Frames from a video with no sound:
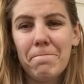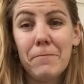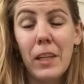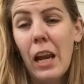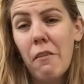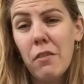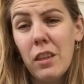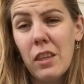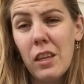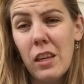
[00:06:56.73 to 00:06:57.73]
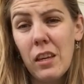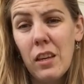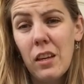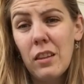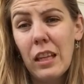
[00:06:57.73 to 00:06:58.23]
not everything
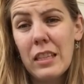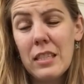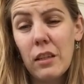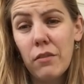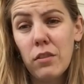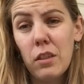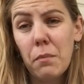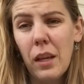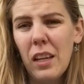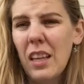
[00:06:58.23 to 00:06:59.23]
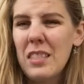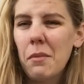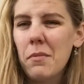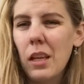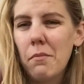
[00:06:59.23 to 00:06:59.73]
lends itself to debate, and
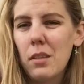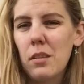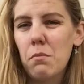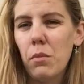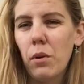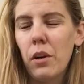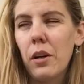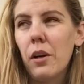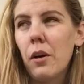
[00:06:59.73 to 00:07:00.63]
sometimes it's more